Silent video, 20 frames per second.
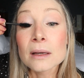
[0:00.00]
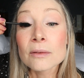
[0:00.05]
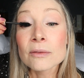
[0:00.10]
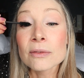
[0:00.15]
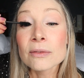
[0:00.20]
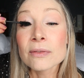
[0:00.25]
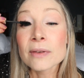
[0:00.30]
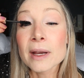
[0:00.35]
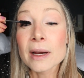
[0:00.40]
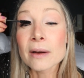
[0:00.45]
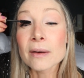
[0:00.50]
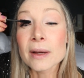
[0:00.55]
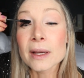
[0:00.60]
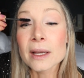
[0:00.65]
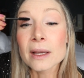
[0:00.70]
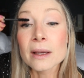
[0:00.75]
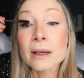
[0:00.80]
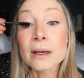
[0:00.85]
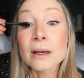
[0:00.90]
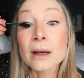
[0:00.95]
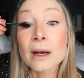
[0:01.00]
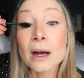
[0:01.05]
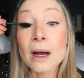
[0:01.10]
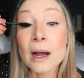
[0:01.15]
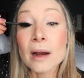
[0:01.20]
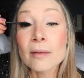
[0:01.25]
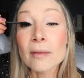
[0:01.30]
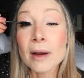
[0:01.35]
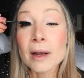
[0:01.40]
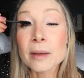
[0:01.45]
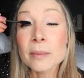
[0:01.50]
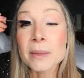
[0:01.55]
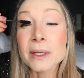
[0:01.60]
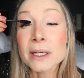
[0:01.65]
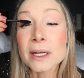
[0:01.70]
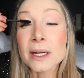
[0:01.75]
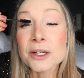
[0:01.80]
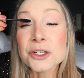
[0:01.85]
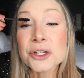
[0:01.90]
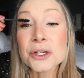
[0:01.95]
very high
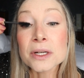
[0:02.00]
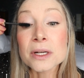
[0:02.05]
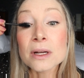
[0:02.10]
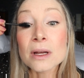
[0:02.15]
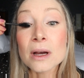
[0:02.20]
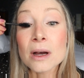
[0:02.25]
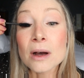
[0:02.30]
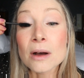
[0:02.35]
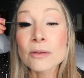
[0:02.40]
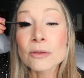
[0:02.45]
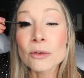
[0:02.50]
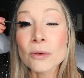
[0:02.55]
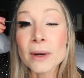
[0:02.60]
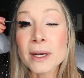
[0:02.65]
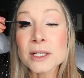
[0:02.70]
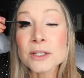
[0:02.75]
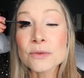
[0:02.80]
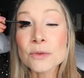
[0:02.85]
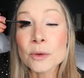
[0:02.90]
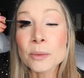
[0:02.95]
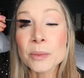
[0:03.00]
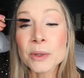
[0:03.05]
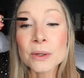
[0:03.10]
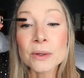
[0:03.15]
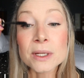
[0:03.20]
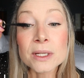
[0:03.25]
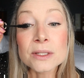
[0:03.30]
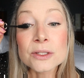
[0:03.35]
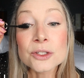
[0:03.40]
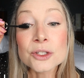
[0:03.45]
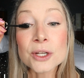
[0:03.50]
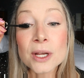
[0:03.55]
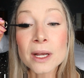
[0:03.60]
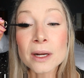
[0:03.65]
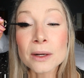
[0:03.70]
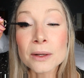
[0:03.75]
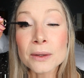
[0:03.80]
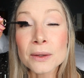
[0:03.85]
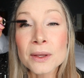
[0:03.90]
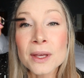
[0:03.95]
recommendation of Graceful Beauty's
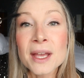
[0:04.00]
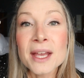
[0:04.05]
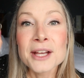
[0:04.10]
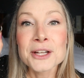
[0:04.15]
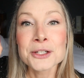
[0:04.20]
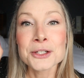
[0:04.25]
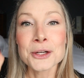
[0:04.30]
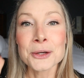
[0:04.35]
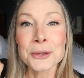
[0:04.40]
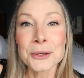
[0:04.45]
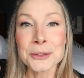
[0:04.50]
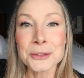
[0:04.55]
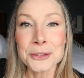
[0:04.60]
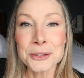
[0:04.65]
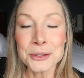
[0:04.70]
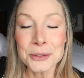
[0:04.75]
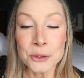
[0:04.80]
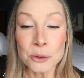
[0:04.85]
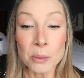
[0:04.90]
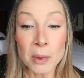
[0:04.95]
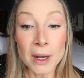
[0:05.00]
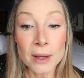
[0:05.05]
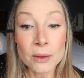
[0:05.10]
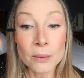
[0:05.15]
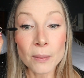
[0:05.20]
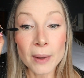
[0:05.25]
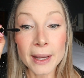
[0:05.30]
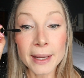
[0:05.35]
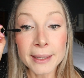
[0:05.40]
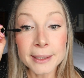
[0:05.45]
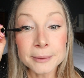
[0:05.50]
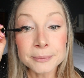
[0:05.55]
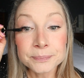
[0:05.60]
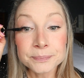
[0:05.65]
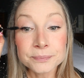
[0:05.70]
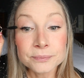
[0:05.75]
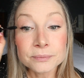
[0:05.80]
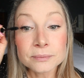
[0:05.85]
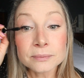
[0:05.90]
channel. Shout out to you, by the way.